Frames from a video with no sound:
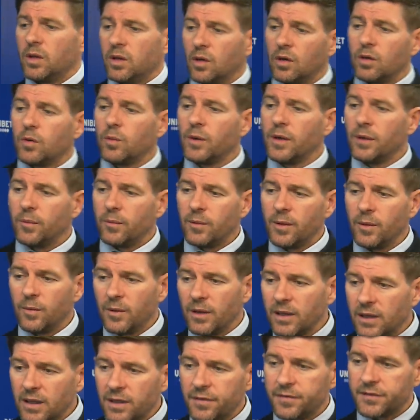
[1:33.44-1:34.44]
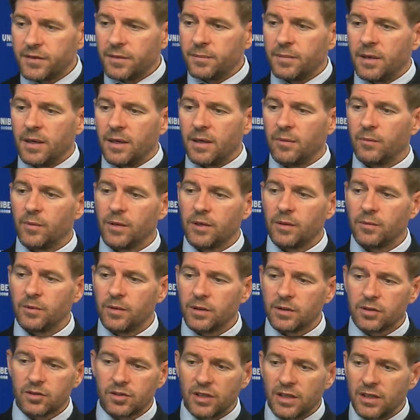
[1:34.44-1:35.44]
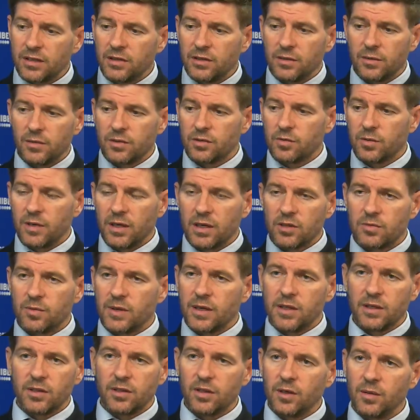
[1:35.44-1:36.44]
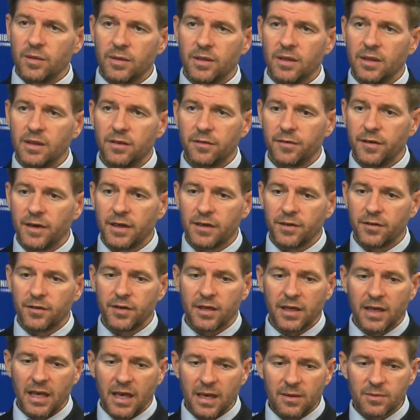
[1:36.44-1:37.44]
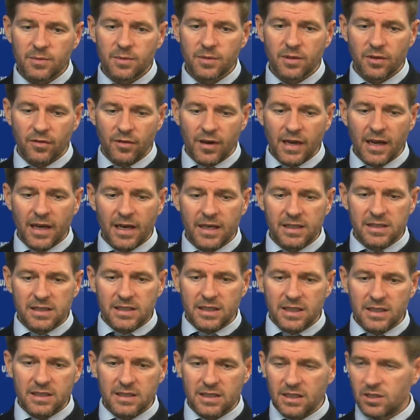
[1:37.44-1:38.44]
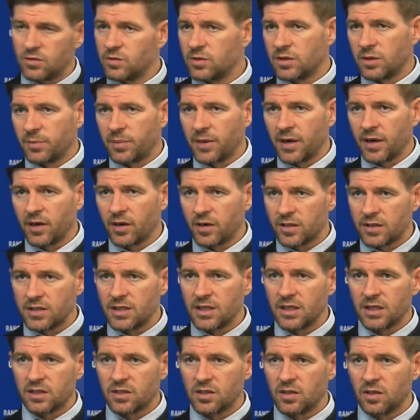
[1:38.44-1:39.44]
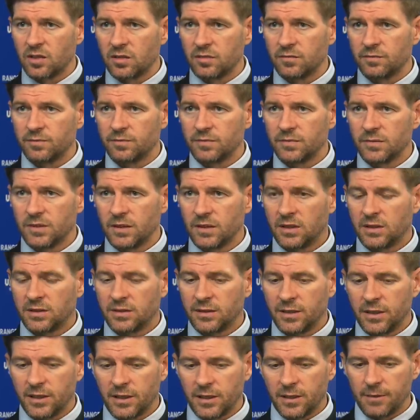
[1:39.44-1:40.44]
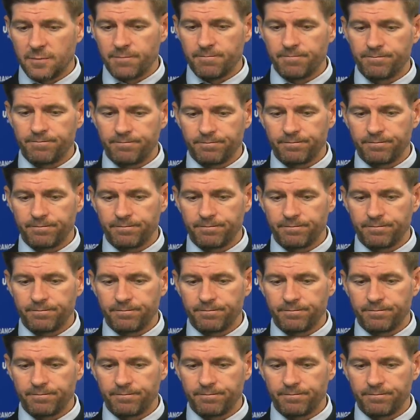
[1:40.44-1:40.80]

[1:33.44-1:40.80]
look, we will lift them, and we'll try and do as well as we can do in the final 3 games, but the reality is this was the priority and it's gone, and